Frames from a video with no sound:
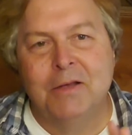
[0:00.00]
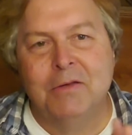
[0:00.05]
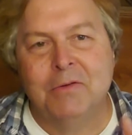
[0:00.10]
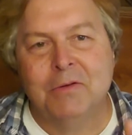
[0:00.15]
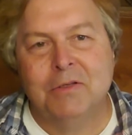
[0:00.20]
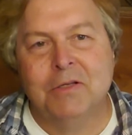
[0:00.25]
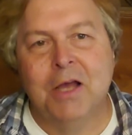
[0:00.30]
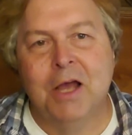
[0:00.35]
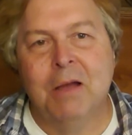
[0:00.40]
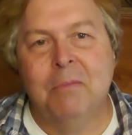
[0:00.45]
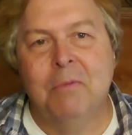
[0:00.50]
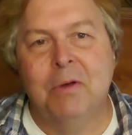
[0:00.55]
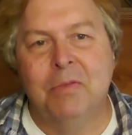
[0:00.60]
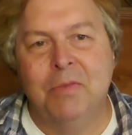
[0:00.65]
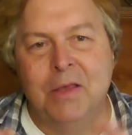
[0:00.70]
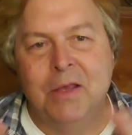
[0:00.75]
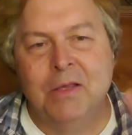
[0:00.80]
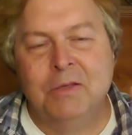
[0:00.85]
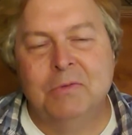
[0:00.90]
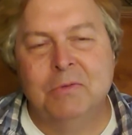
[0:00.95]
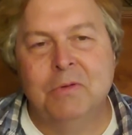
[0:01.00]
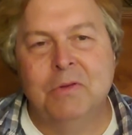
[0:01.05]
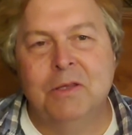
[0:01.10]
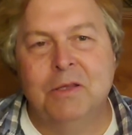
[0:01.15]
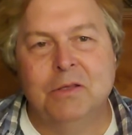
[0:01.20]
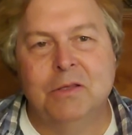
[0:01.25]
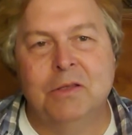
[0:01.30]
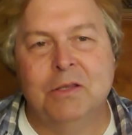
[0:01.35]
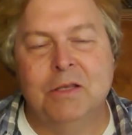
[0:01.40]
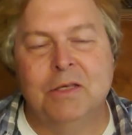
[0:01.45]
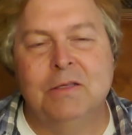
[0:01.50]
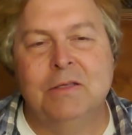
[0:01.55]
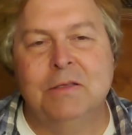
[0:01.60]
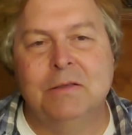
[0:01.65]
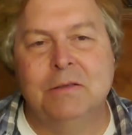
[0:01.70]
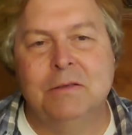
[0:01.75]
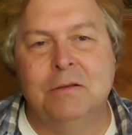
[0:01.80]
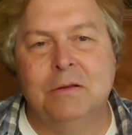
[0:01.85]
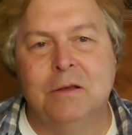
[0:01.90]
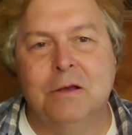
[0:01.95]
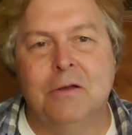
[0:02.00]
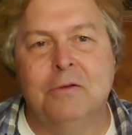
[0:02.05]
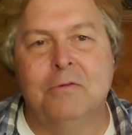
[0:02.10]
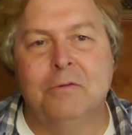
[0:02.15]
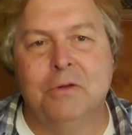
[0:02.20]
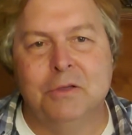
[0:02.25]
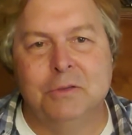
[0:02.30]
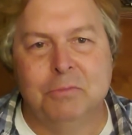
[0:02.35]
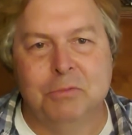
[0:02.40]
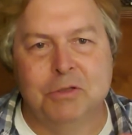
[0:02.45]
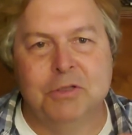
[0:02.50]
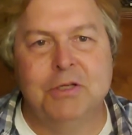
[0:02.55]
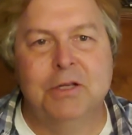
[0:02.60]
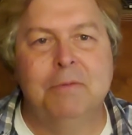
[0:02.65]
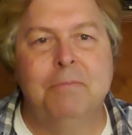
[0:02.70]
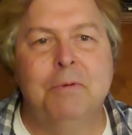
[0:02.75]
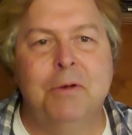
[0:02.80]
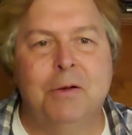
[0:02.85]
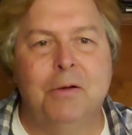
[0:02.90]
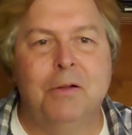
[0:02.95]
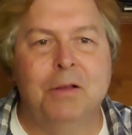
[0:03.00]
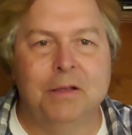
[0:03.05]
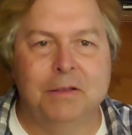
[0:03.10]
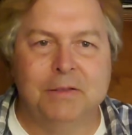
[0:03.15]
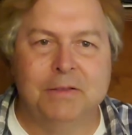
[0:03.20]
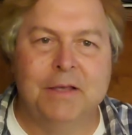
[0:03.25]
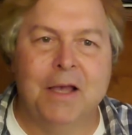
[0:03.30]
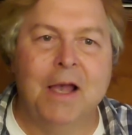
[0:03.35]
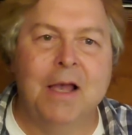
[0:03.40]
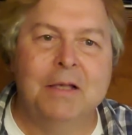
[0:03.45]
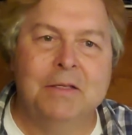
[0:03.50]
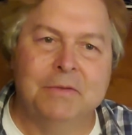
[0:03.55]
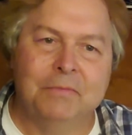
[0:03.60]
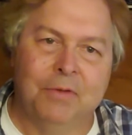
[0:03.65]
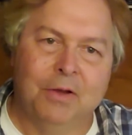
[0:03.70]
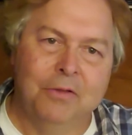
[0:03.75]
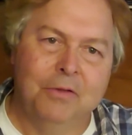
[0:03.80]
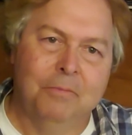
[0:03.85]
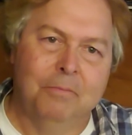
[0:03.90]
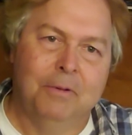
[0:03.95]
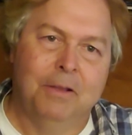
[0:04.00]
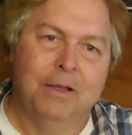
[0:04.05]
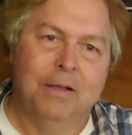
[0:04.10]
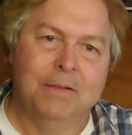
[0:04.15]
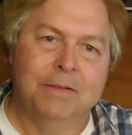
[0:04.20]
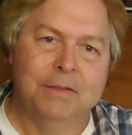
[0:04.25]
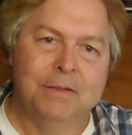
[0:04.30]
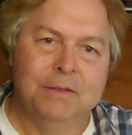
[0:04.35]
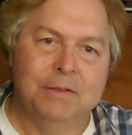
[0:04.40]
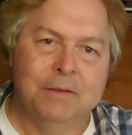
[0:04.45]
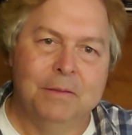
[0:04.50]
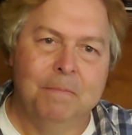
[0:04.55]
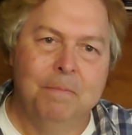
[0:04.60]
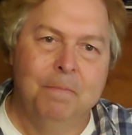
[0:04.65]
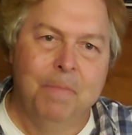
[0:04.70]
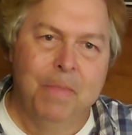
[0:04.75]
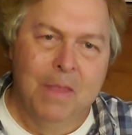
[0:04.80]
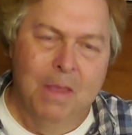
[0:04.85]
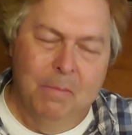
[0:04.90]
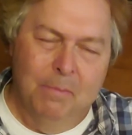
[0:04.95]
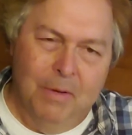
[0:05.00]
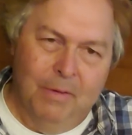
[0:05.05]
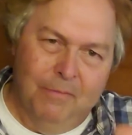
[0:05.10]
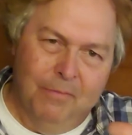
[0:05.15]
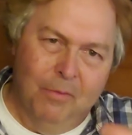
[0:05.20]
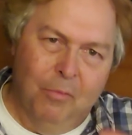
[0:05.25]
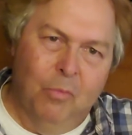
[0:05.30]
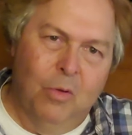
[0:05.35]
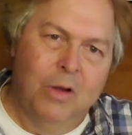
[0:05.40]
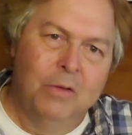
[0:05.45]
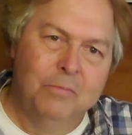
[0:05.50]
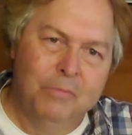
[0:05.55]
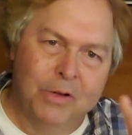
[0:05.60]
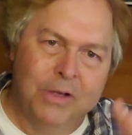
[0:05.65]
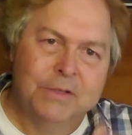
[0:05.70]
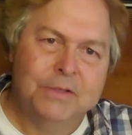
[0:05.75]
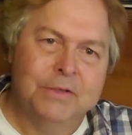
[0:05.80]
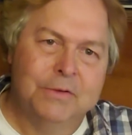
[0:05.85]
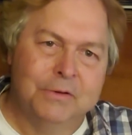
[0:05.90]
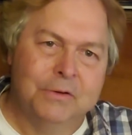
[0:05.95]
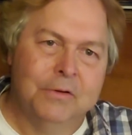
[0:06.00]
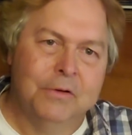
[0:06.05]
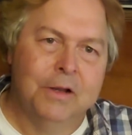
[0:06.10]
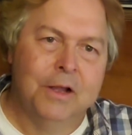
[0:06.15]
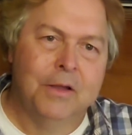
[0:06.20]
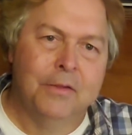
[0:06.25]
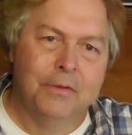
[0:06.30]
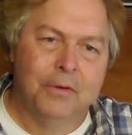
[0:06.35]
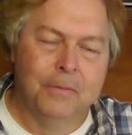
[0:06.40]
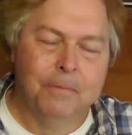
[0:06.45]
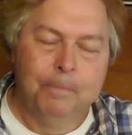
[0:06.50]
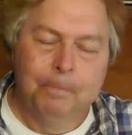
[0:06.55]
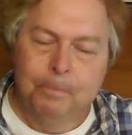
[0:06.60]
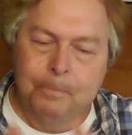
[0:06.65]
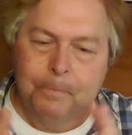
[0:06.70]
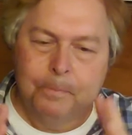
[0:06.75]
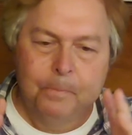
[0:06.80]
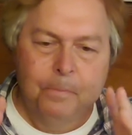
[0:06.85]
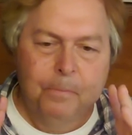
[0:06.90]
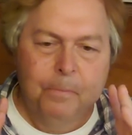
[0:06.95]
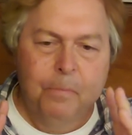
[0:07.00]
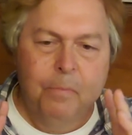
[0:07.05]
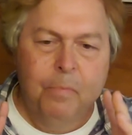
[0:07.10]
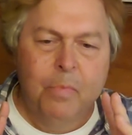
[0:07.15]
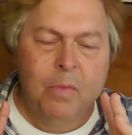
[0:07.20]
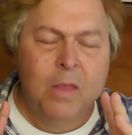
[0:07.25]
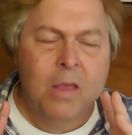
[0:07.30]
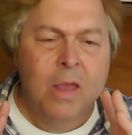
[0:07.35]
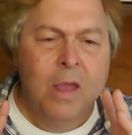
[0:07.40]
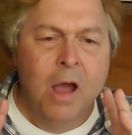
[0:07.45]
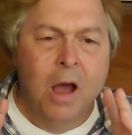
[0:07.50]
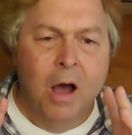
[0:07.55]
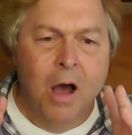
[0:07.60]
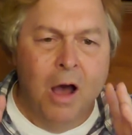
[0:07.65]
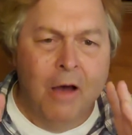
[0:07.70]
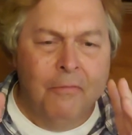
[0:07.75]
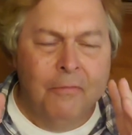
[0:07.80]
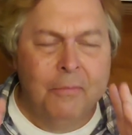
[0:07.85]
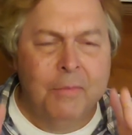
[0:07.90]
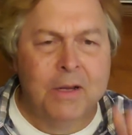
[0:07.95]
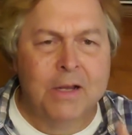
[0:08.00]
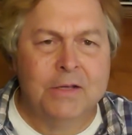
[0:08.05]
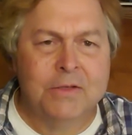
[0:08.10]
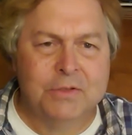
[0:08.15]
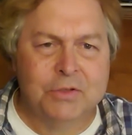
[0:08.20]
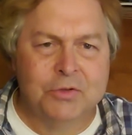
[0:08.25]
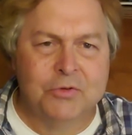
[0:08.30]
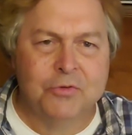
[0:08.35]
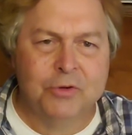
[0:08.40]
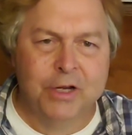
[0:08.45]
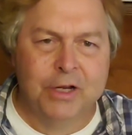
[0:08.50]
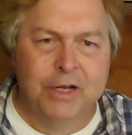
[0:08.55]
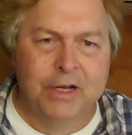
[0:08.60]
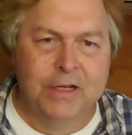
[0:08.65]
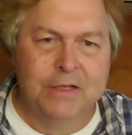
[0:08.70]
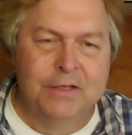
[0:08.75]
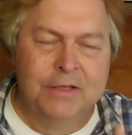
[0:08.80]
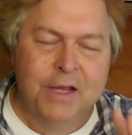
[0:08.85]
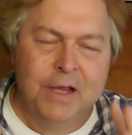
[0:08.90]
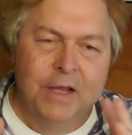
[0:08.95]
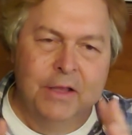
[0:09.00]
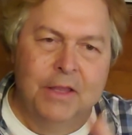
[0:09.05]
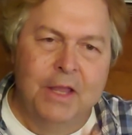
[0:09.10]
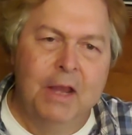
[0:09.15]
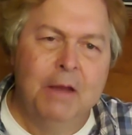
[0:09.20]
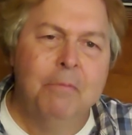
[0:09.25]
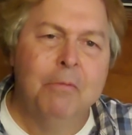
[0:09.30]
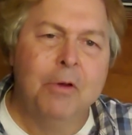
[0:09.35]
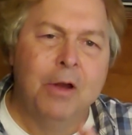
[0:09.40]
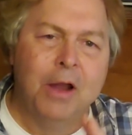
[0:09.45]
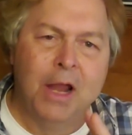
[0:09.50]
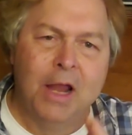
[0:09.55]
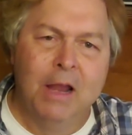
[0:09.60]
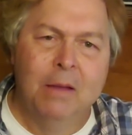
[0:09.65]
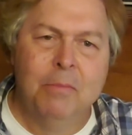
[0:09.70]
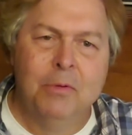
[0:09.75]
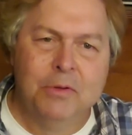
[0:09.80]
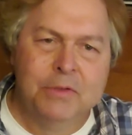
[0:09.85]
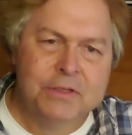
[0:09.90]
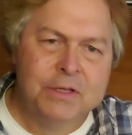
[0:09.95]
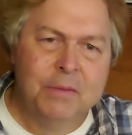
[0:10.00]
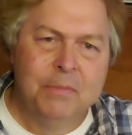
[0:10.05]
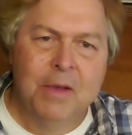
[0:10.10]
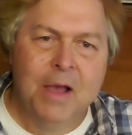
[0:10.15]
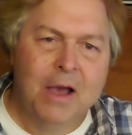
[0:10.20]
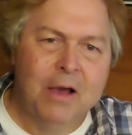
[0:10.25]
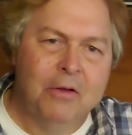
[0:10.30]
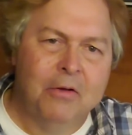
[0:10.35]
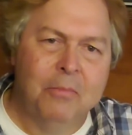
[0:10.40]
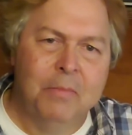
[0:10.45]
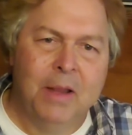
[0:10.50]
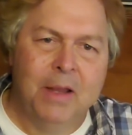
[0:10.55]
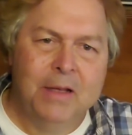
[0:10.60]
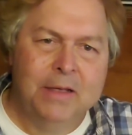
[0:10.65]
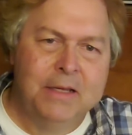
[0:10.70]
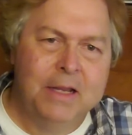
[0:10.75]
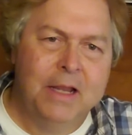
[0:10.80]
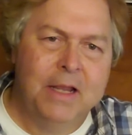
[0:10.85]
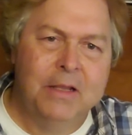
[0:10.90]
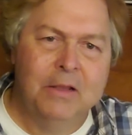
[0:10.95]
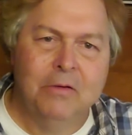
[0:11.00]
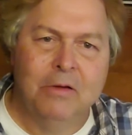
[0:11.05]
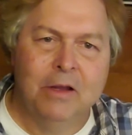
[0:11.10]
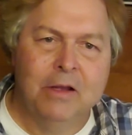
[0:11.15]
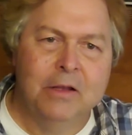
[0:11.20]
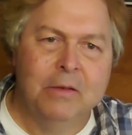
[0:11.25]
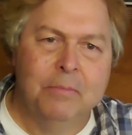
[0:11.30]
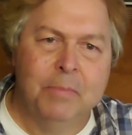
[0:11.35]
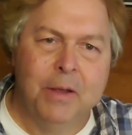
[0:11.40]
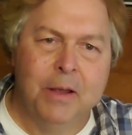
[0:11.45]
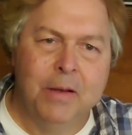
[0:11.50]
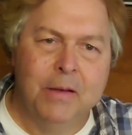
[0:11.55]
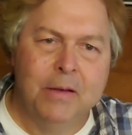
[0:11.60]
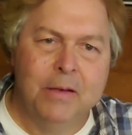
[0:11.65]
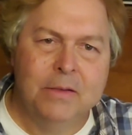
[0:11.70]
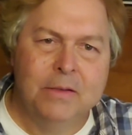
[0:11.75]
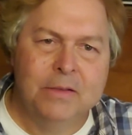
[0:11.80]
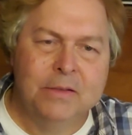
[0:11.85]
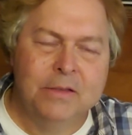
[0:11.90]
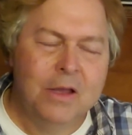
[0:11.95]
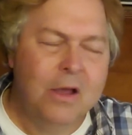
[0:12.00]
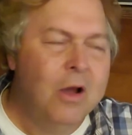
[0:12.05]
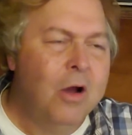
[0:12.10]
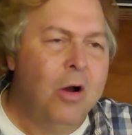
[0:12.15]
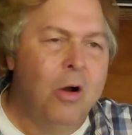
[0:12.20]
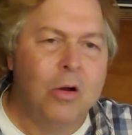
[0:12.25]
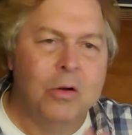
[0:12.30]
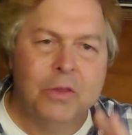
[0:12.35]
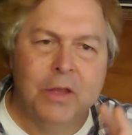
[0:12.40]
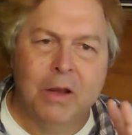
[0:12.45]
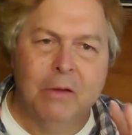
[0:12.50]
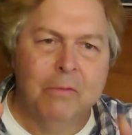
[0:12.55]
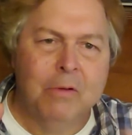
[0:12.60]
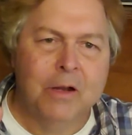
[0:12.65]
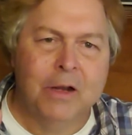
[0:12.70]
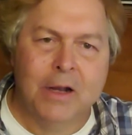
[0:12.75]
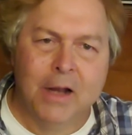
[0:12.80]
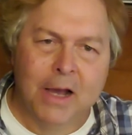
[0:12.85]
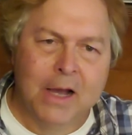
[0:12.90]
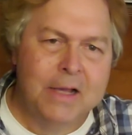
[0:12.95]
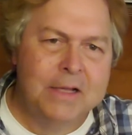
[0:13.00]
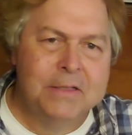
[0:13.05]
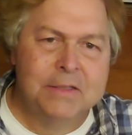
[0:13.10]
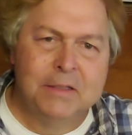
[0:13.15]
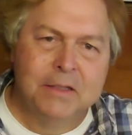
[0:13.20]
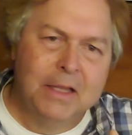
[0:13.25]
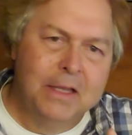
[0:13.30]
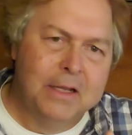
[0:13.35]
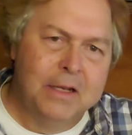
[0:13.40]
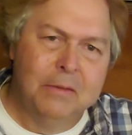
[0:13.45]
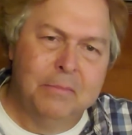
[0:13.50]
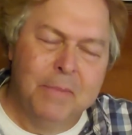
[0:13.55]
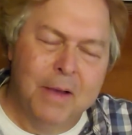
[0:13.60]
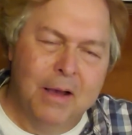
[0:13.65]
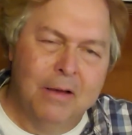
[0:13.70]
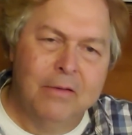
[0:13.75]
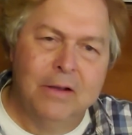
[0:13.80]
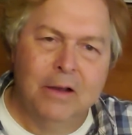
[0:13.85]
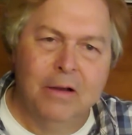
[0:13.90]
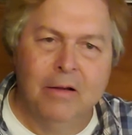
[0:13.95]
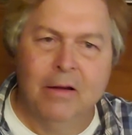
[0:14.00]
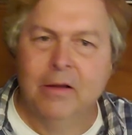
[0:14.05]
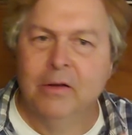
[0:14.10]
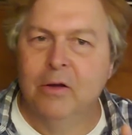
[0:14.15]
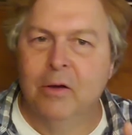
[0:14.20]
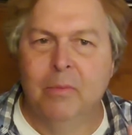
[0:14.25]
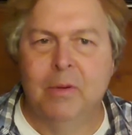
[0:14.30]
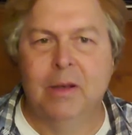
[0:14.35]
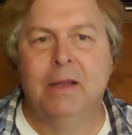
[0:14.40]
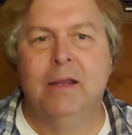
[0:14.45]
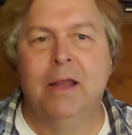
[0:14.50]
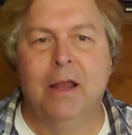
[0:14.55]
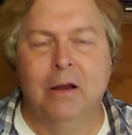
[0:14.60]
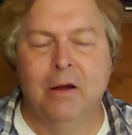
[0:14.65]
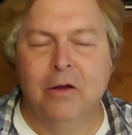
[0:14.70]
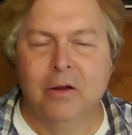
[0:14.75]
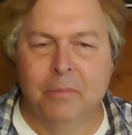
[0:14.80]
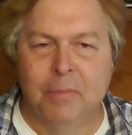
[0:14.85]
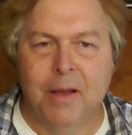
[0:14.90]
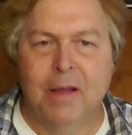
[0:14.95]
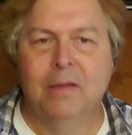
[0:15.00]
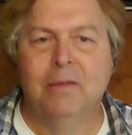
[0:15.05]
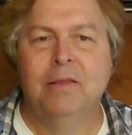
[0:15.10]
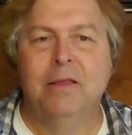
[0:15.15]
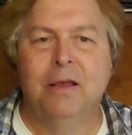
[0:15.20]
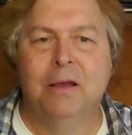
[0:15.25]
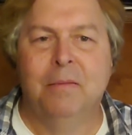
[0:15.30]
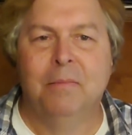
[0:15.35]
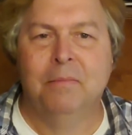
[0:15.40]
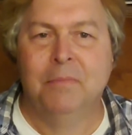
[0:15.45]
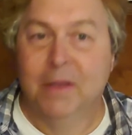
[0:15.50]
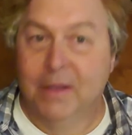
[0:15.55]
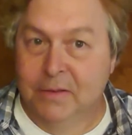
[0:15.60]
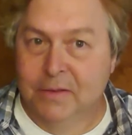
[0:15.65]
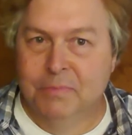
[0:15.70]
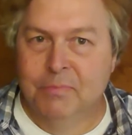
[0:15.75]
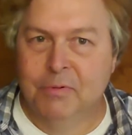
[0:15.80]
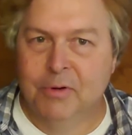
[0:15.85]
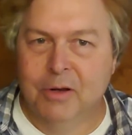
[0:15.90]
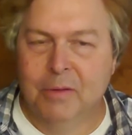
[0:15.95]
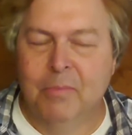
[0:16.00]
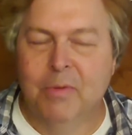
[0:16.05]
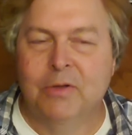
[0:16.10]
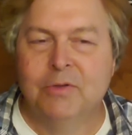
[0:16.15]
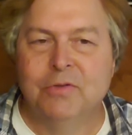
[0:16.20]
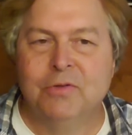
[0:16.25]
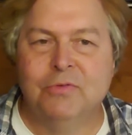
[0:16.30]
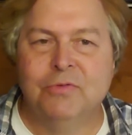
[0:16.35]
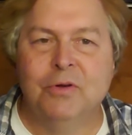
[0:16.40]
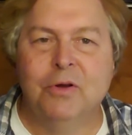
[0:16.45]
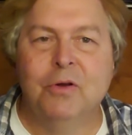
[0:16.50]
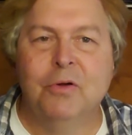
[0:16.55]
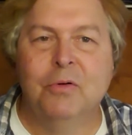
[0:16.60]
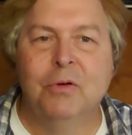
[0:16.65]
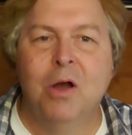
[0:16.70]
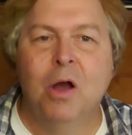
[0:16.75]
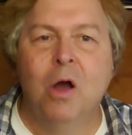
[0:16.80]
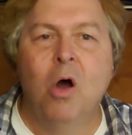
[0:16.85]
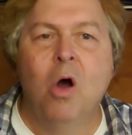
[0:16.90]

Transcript: to a time when these countries were typical in size of other places, but for one reason or another, often because of treaties, they were able somehow to maintain their independence, or they were in an isolated mountain area and nobody cared about them. That's pretty much true.